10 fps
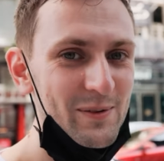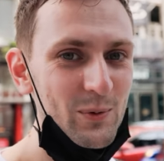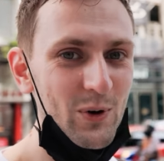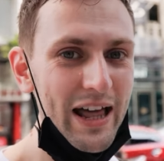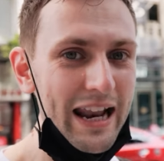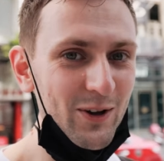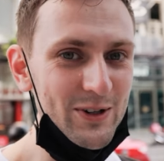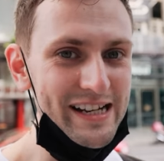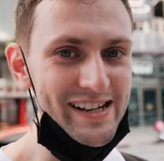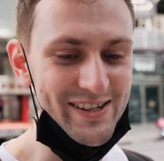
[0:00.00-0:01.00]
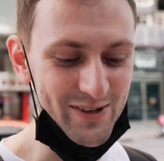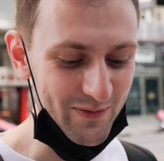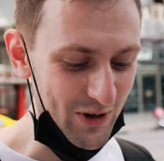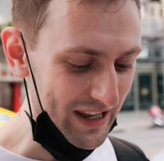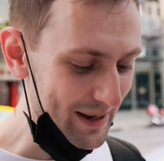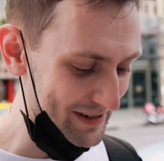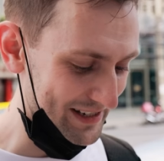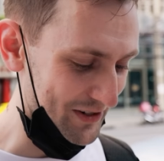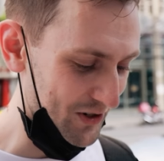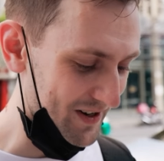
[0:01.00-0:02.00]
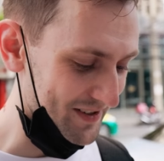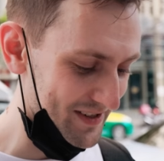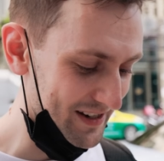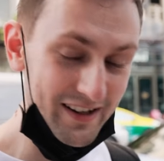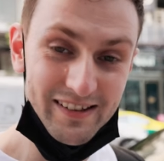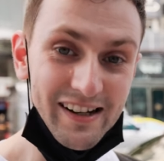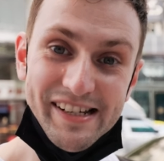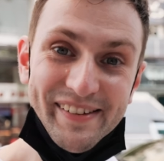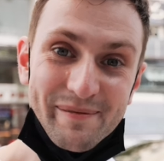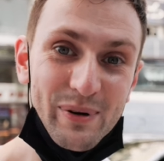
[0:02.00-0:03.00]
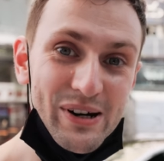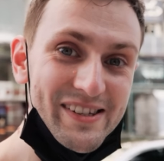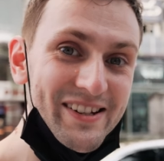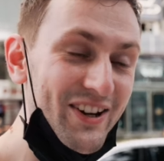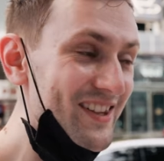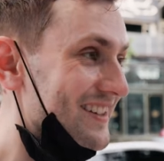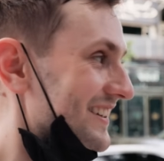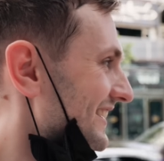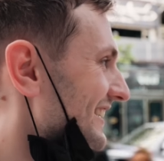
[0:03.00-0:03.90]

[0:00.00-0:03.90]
we're on analog day, so I've got a limited chance, and I didn't press the shutter.